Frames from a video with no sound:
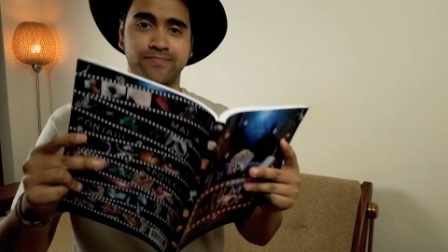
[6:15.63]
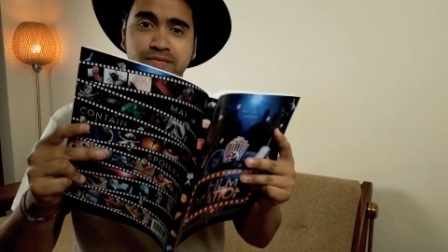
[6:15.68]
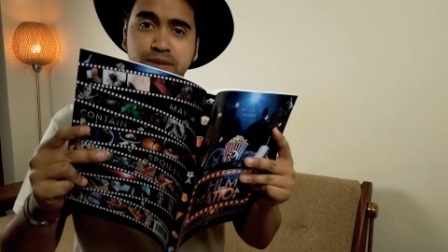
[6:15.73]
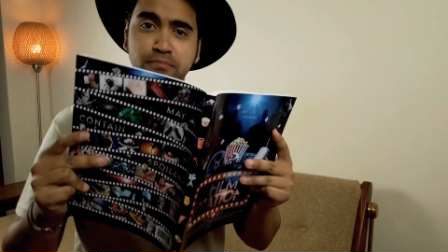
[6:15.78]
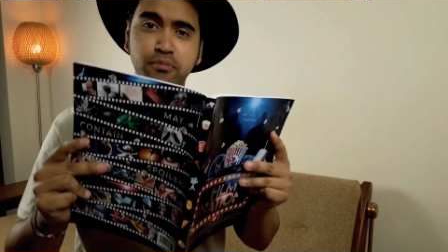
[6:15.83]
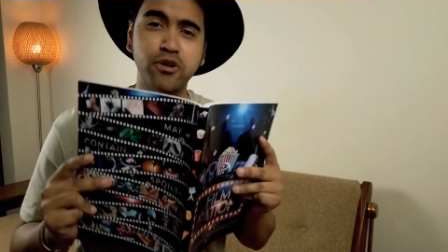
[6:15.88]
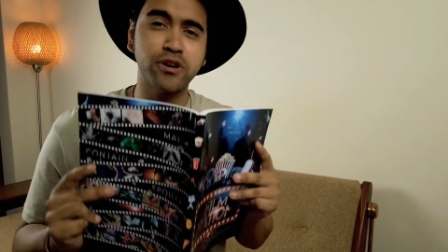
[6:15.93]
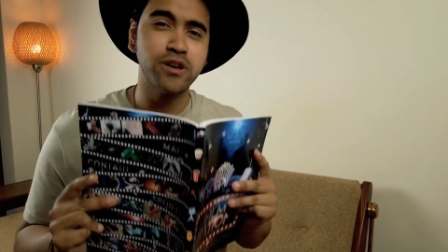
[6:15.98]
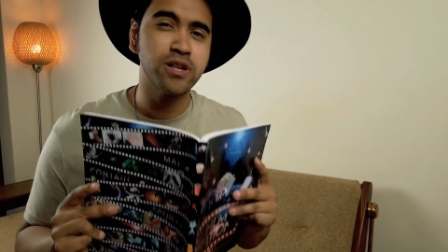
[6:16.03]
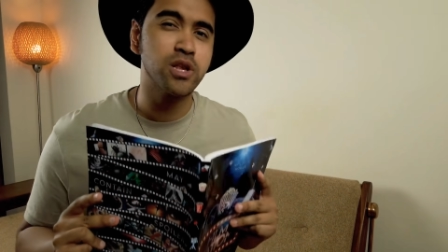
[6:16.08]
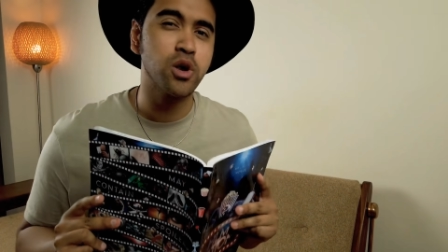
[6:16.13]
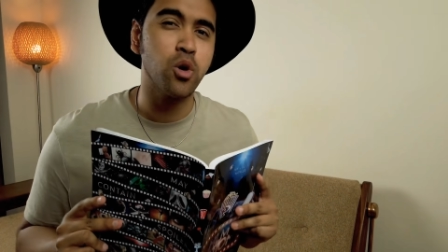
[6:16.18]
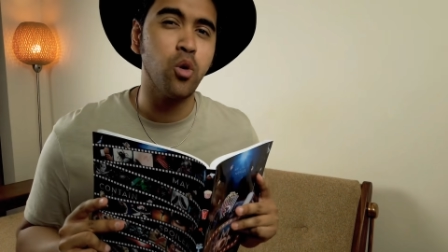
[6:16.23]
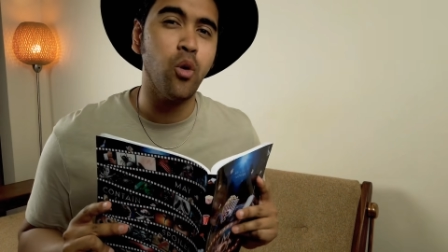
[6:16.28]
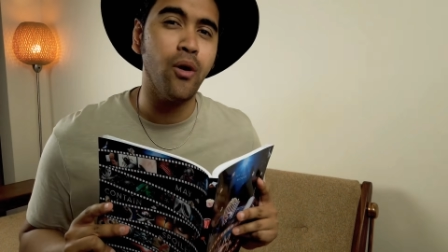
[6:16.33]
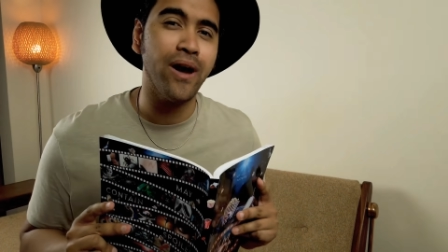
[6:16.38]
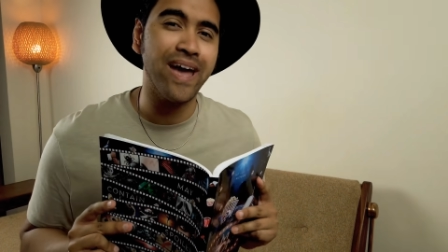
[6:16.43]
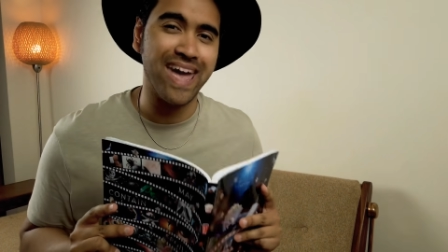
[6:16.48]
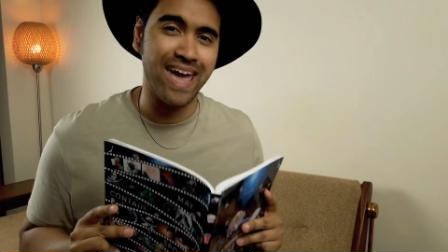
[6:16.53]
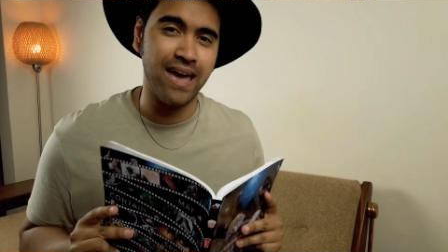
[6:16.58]
The book is
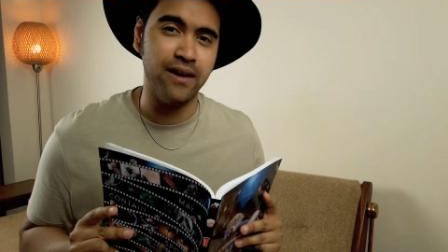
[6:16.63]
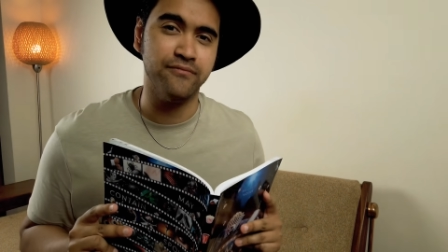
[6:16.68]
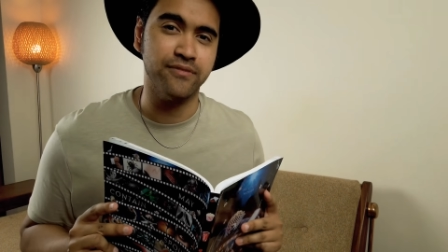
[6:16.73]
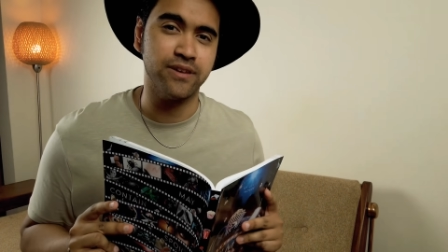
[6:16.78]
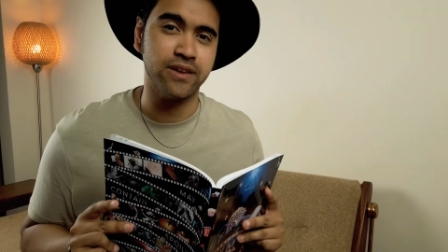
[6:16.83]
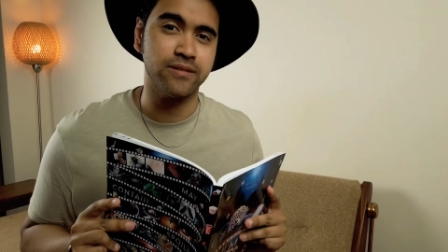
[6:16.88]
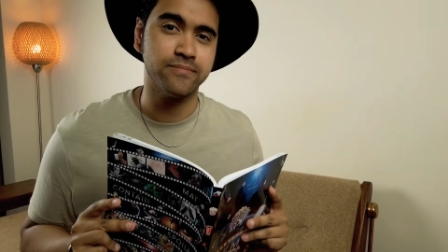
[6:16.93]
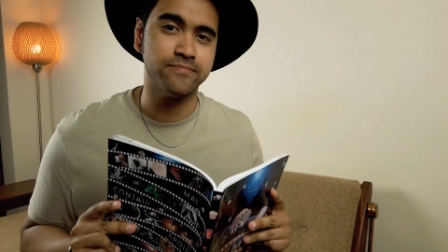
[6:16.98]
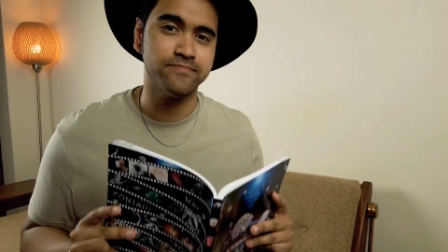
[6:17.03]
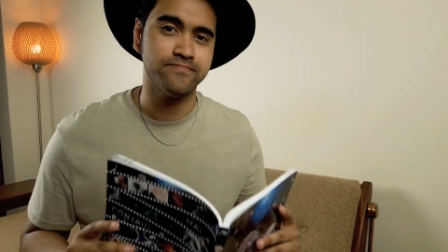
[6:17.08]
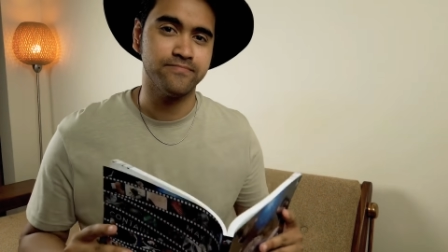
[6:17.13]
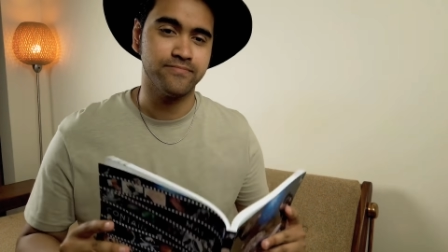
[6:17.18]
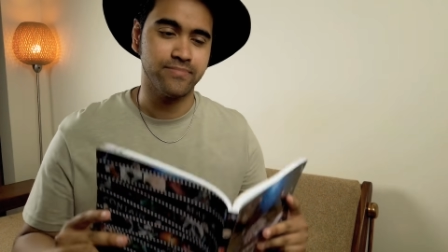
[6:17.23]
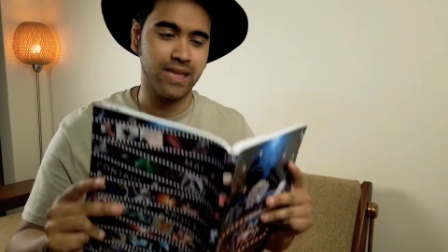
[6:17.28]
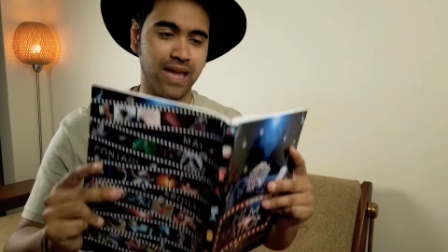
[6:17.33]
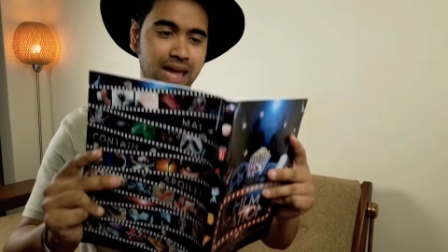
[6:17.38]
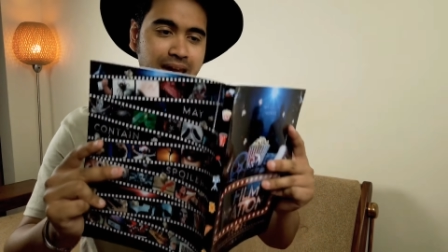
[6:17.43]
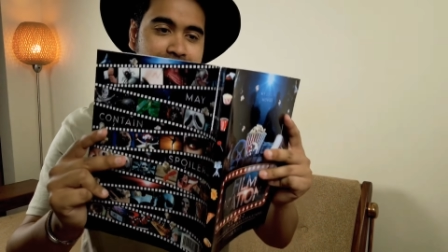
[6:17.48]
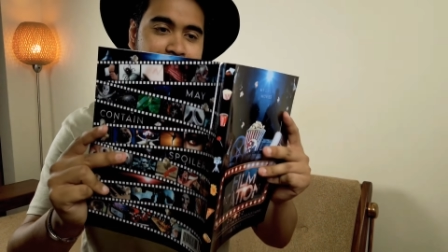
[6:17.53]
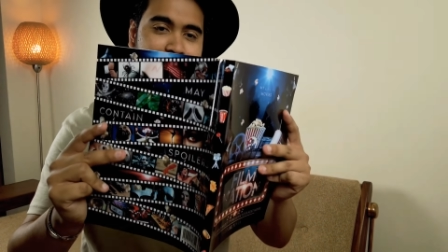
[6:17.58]
quite heavy
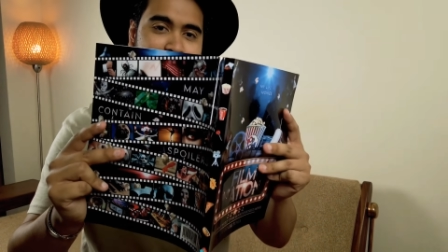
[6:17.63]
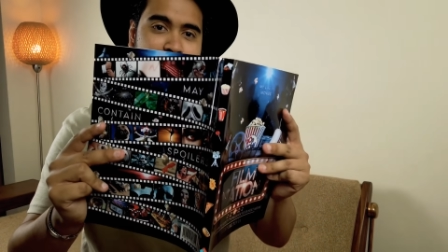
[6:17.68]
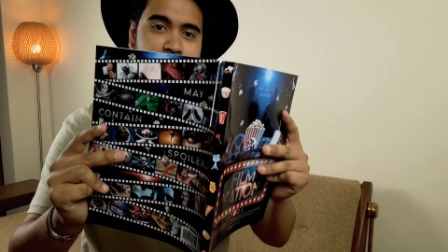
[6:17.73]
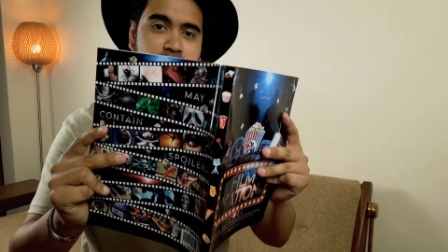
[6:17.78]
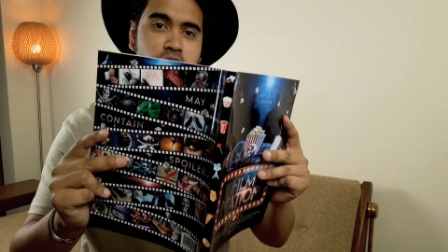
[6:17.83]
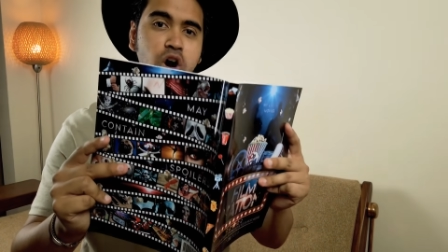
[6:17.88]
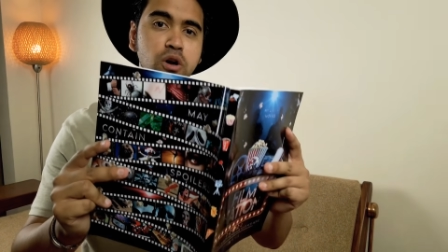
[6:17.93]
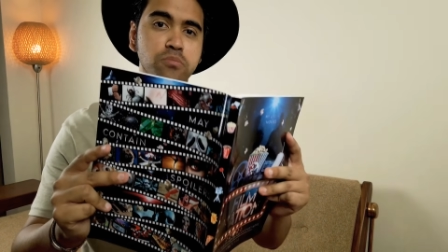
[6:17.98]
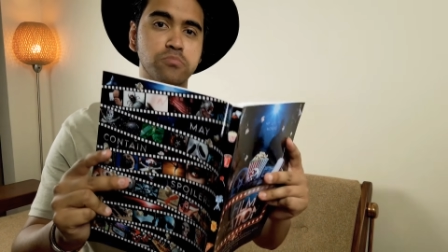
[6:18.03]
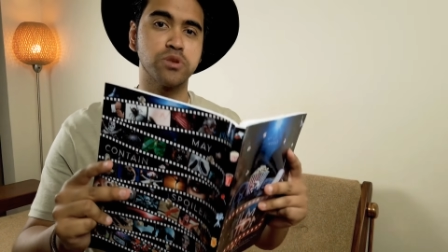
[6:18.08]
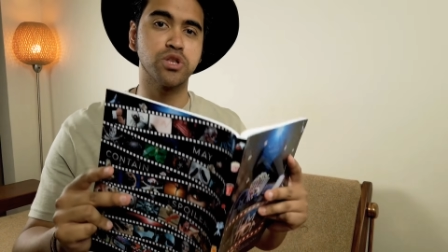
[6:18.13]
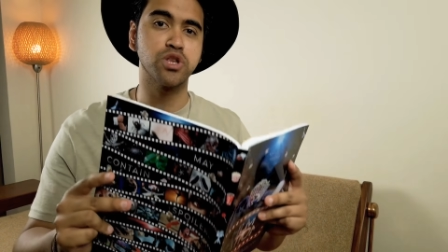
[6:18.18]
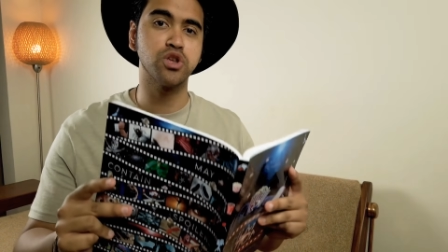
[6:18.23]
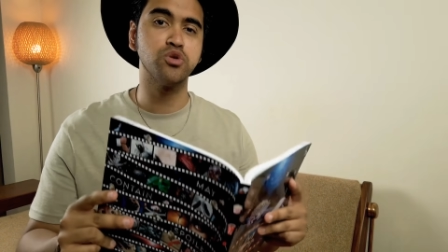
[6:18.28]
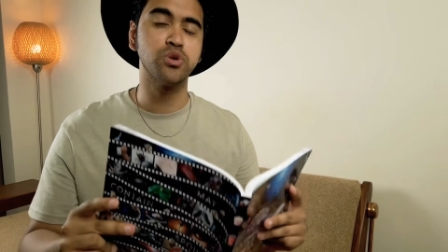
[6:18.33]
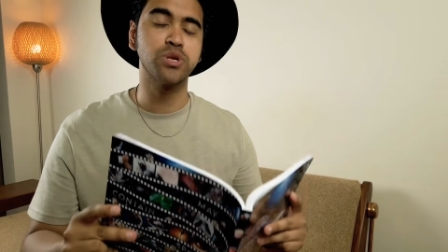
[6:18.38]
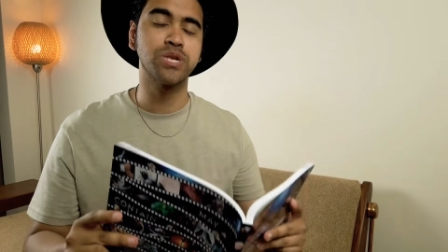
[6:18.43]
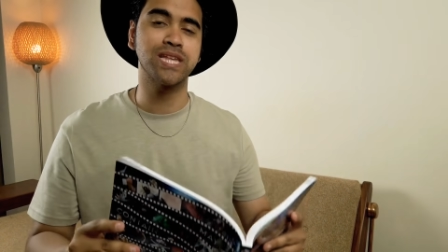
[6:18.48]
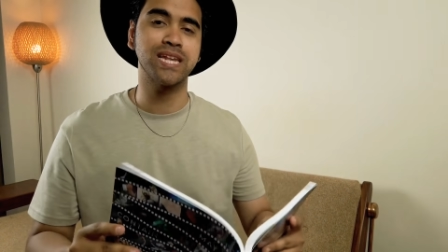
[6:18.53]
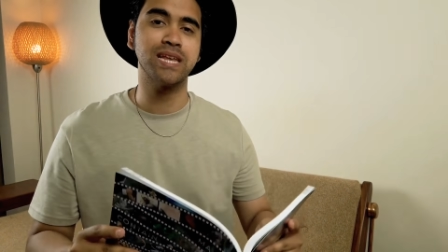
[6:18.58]
and the arms
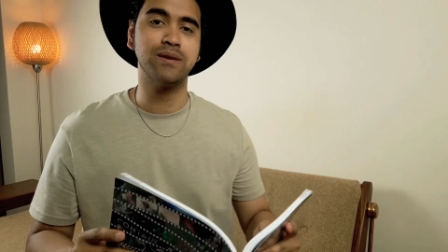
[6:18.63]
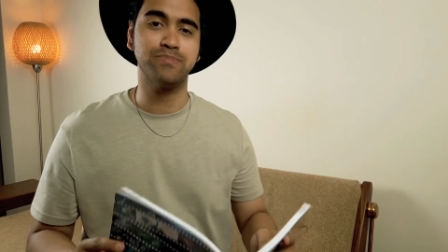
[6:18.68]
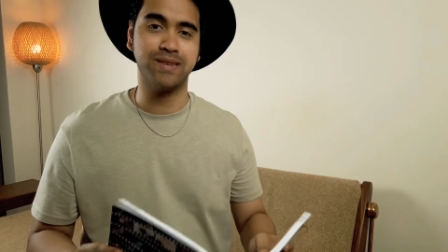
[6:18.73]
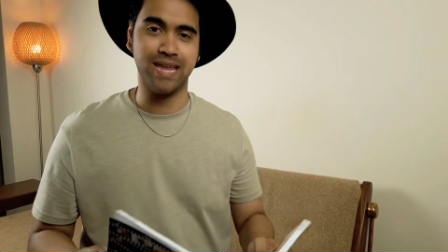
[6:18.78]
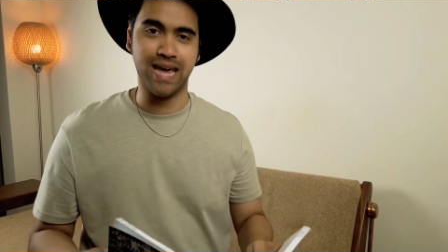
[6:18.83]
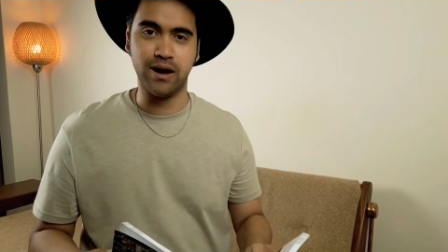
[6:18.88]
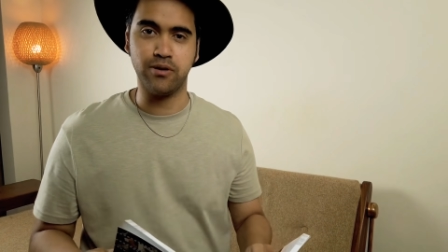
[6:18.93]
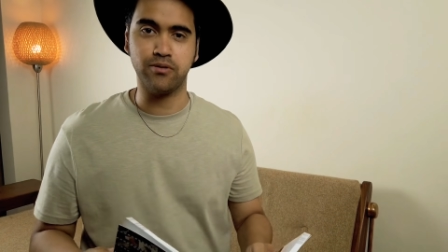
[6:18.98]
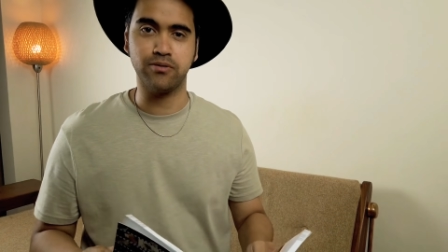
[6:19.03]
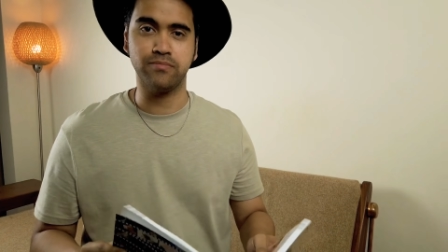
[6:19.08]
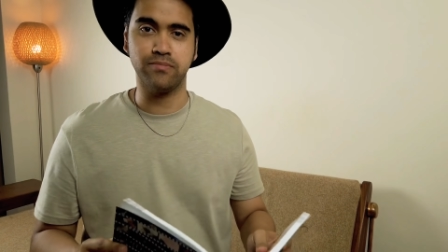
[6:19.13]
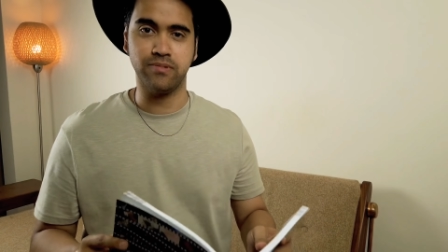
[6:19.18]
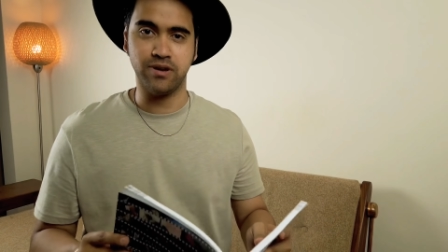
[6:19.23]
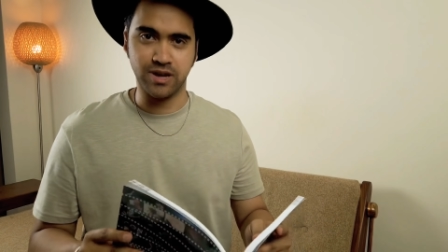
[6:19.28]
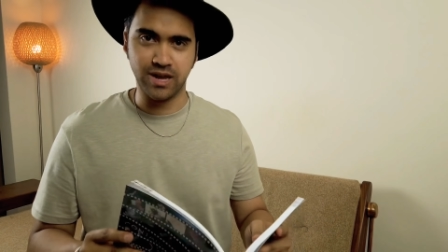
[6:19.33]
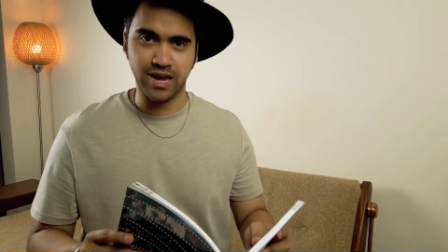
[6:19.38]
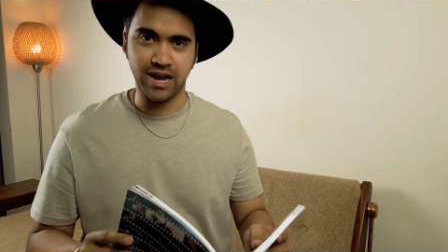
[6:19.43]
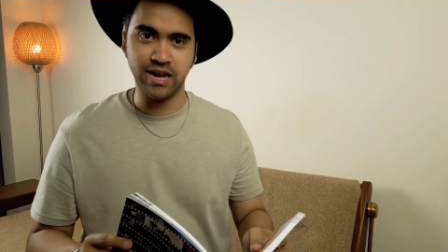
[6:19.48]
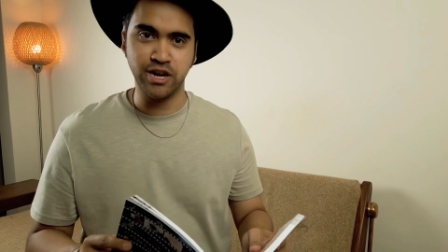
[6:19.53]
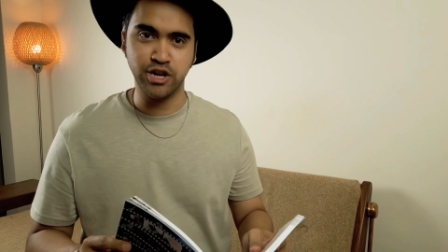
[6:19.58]
do slip down
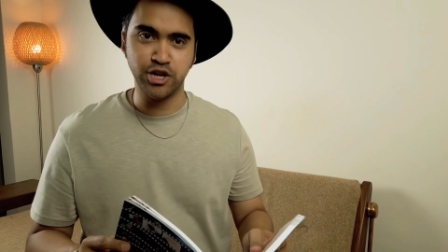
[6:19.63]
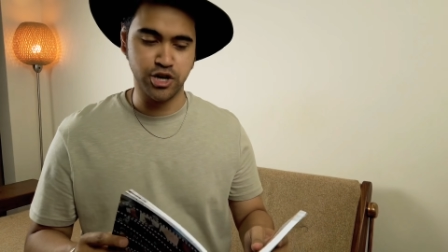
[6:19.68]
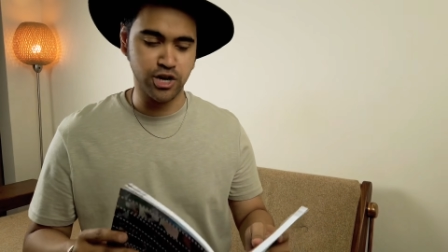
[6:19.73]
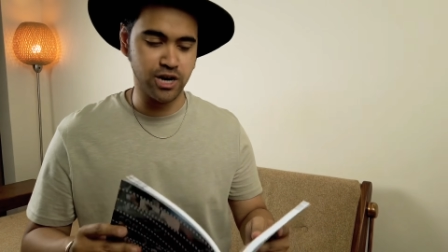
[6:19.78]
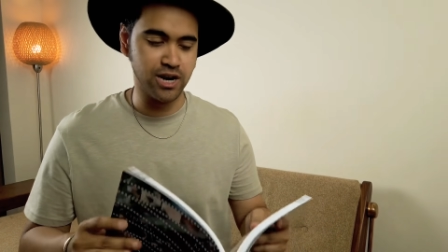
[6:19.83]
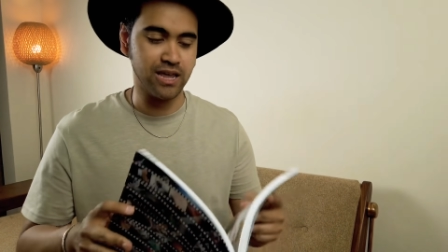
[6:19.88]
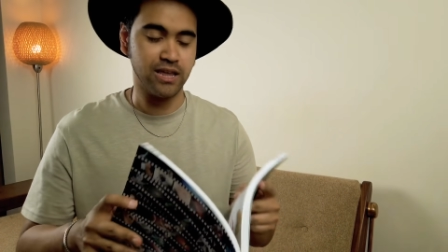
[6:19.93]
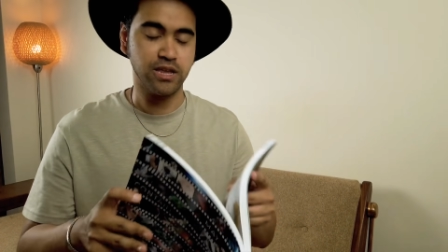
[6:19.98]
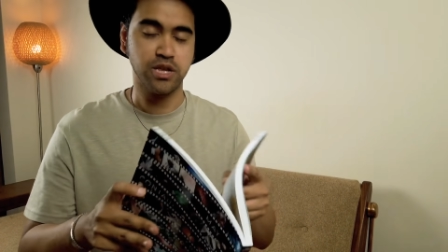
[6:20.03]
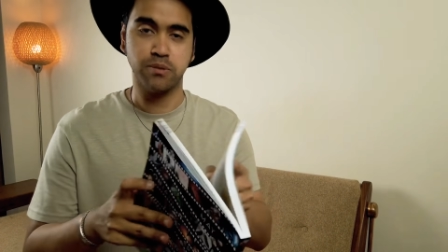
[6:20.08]
occasionally.